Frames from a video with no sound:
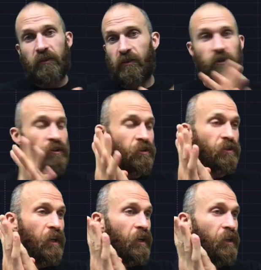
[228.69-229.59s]
So you just
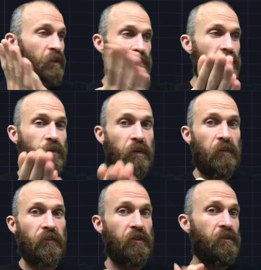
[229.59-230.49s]
do
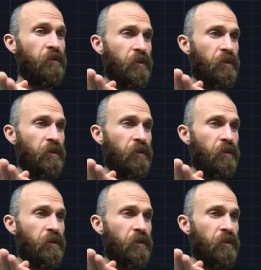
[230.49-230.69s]
whatever you do.